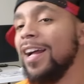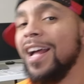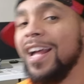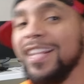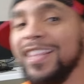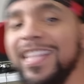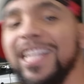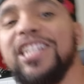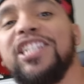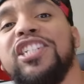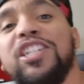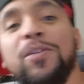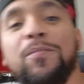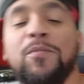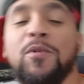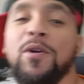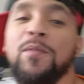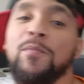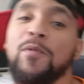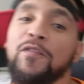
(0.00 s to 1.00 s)
This your
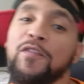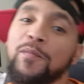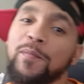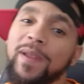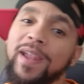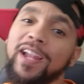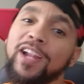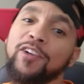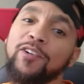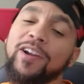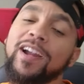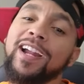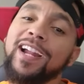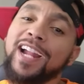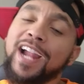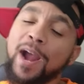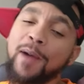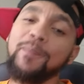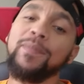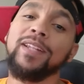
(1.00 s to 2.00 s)
boy Movie Man Greg
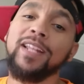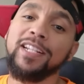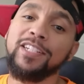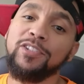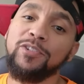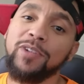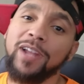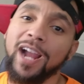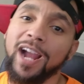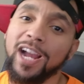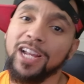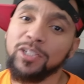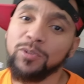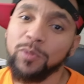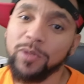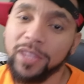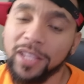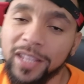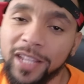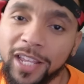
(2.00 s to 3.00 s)
coming at you guys
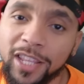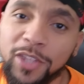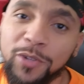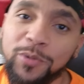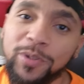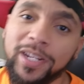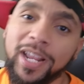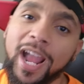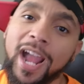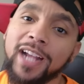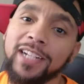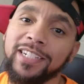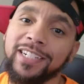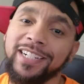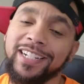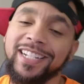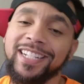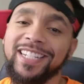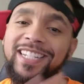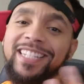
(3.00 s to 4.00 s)
with another reaction,
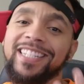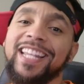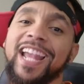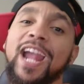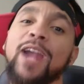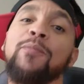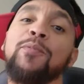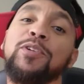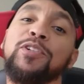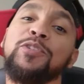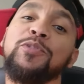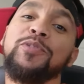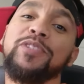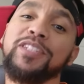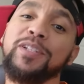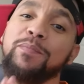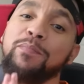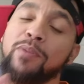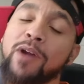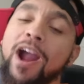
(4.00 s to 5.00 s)
and today we're doing
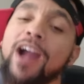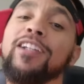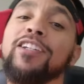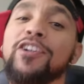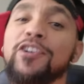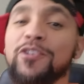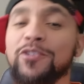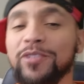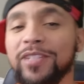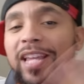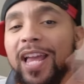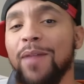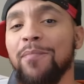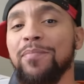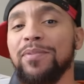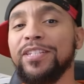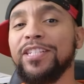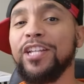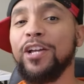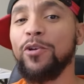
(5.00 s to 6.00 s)
Sopranos
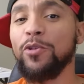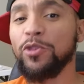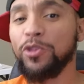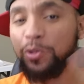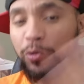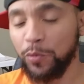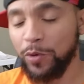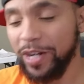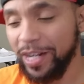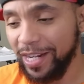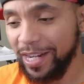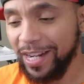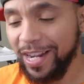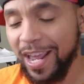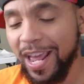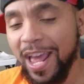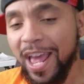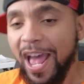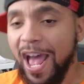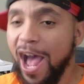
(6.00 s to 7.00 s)
episode 3.
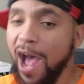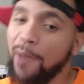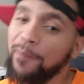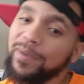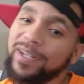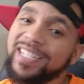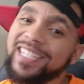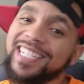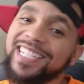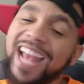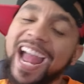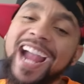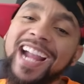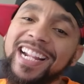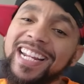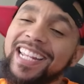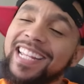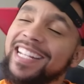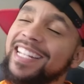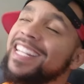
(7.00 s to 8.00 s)
I'm
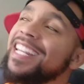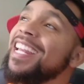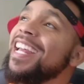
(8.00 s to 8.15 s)
excited.